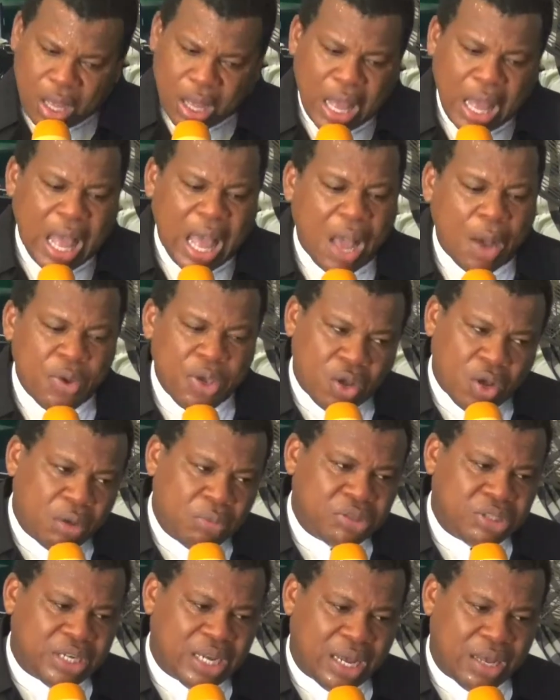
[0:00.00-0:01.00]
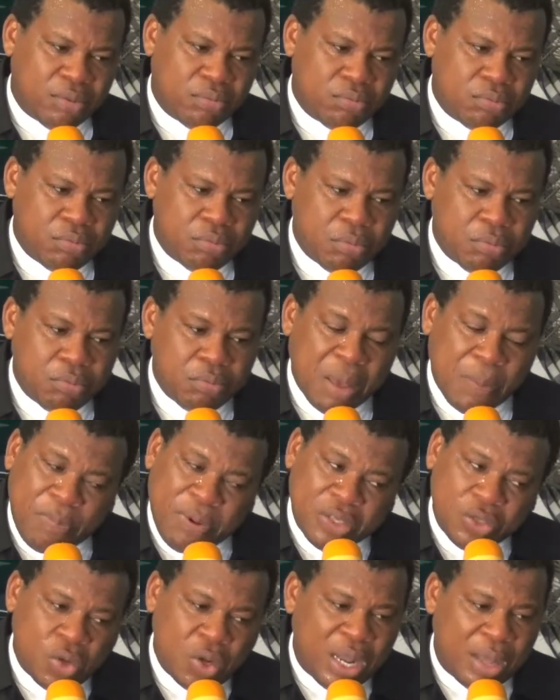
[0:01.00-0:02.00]
I will come, Sha. But please
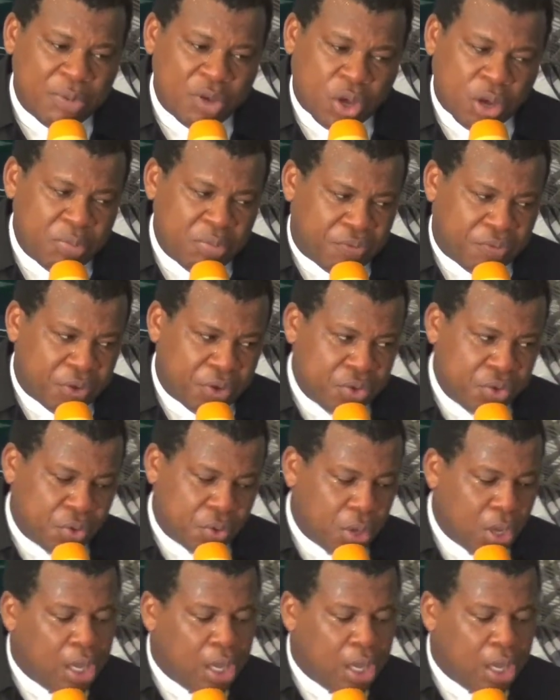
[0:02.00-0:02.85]
don't let me come before you.